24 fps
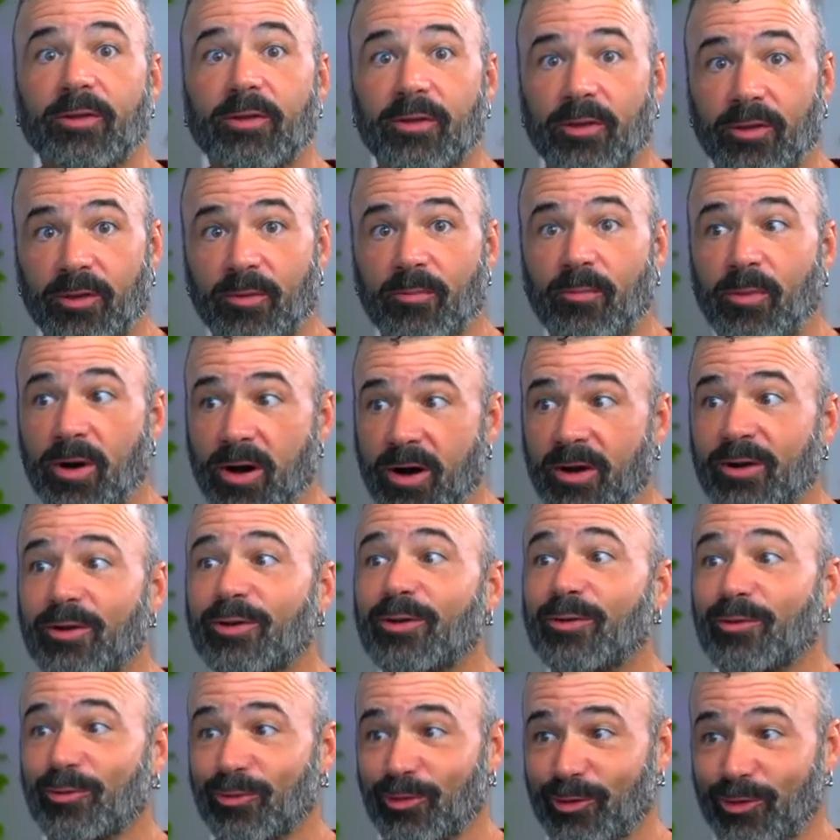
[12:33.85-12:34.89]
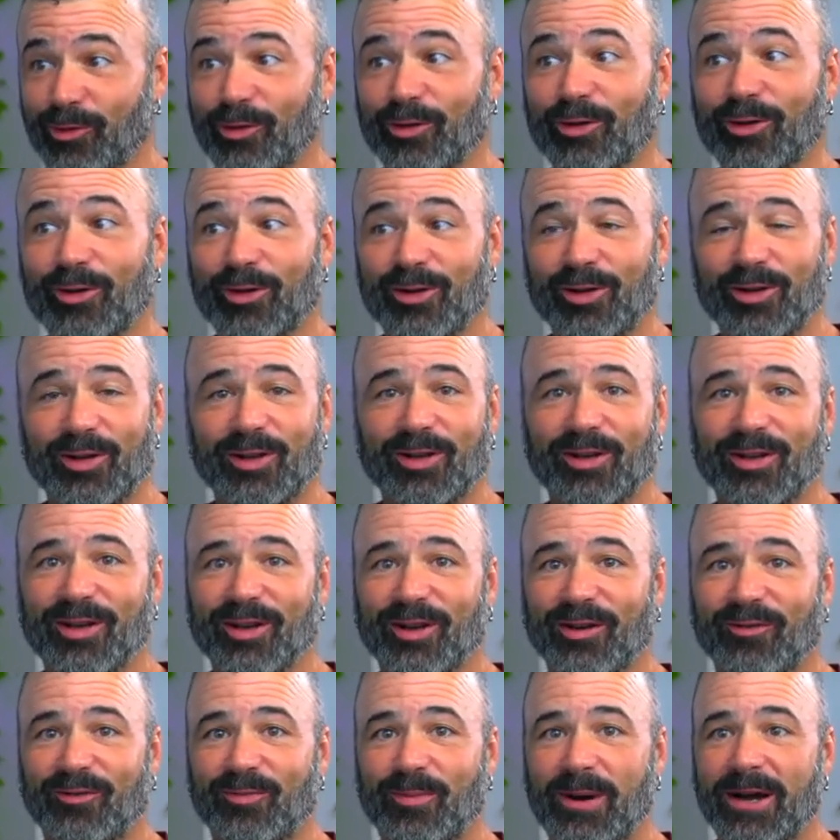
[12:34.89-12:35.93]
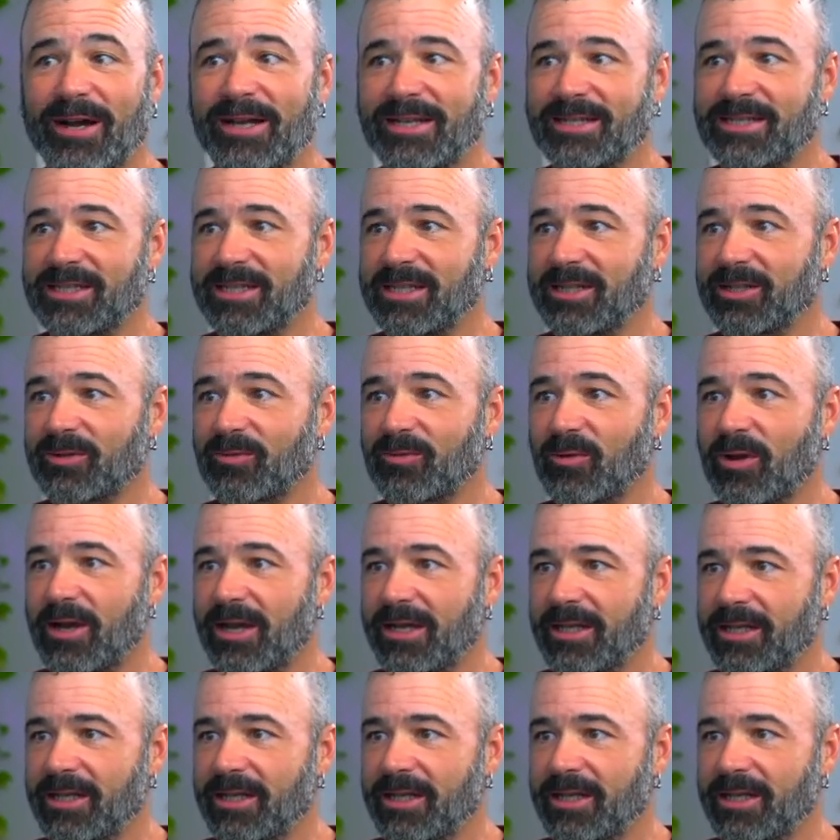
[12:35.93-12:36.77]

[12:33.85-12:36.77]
the modern ruler of Pisces, right?